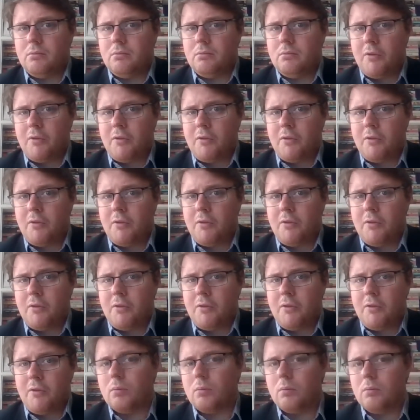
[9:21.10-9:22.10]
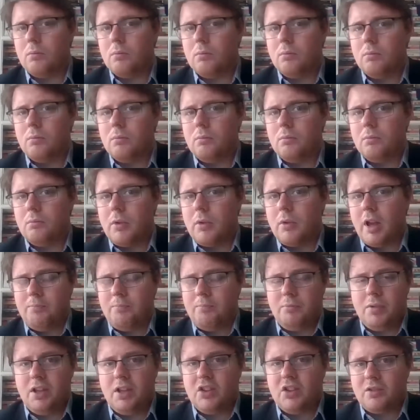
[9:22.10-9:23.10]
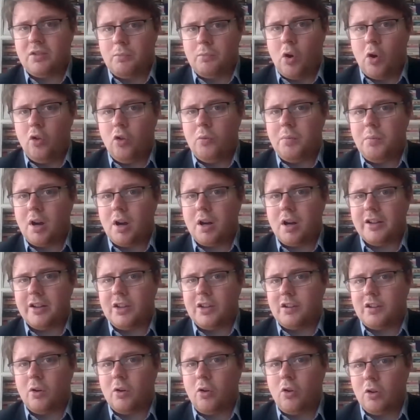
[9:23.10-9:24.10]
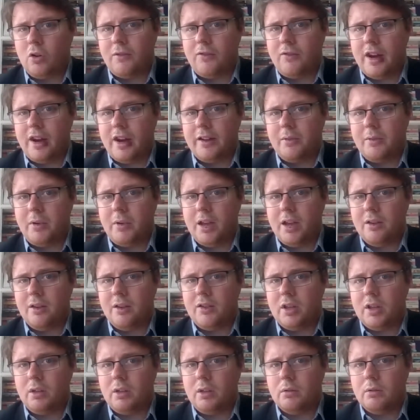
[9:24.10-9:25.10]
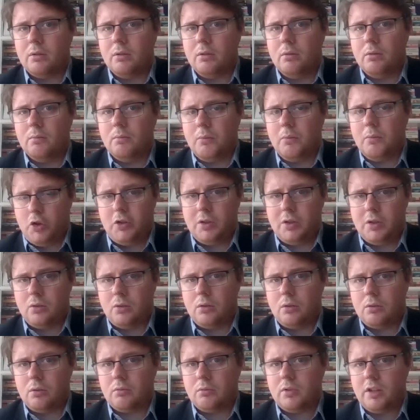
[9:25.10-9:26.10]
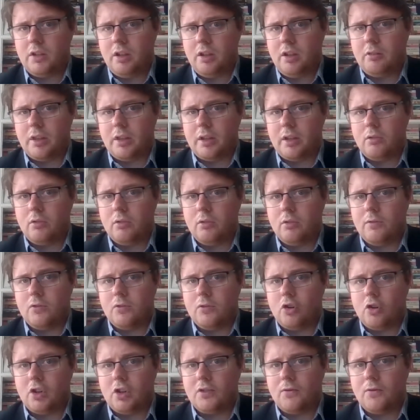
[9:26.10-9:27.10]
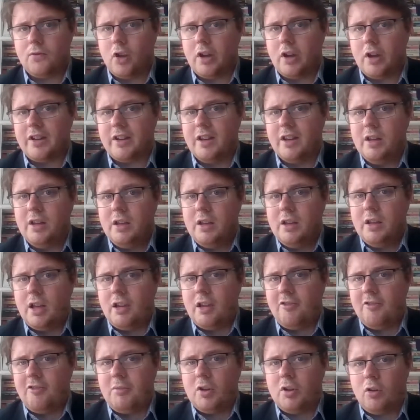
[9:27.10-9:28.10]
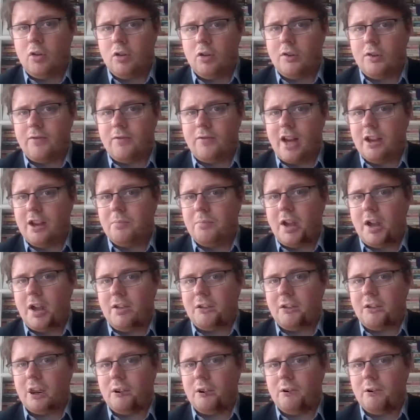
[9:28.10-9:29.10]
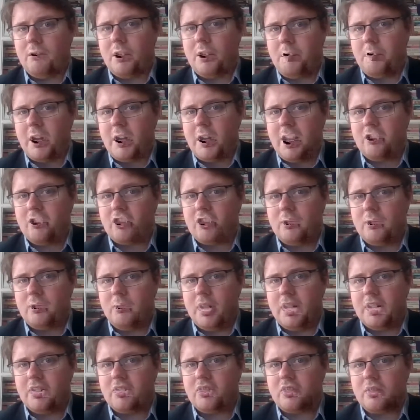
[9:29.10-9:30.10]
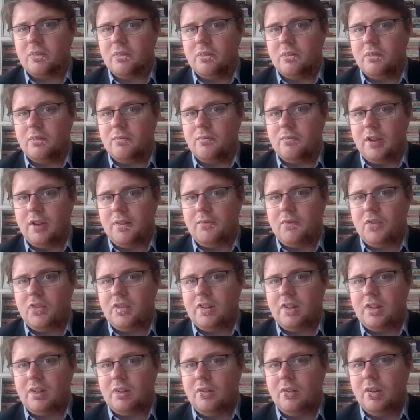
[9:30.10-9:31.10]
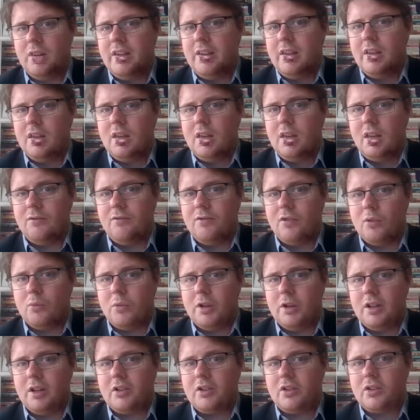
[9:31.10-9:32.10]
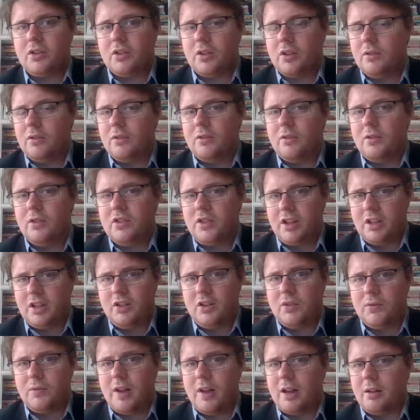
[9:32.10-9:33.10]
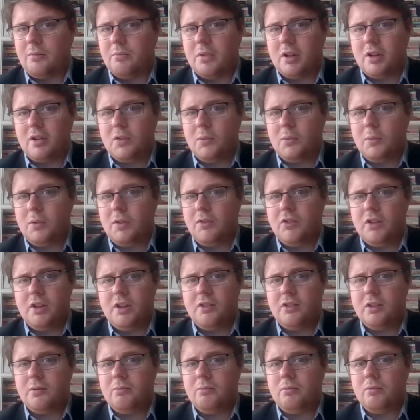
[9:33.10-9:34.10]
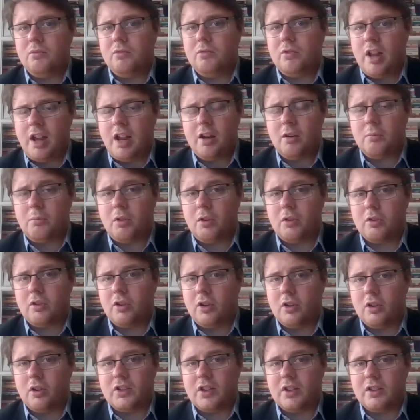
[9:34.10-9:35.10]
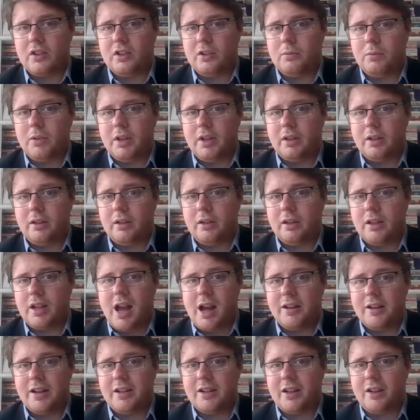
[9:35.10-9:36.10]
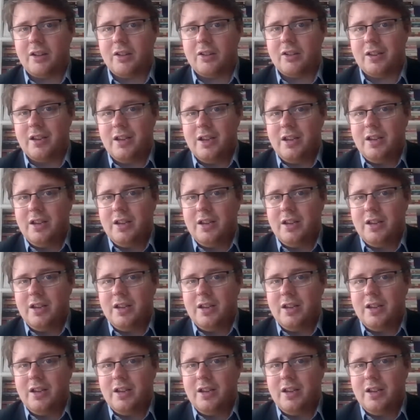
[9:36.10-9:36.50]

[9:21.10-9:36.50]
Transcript: I would hope all MPs from all parties were horrified by the brutal killing of George Floyd and have been horrified by the repression which they have seen in the weeks since then, because we've seen some terrible atrocities being carried out.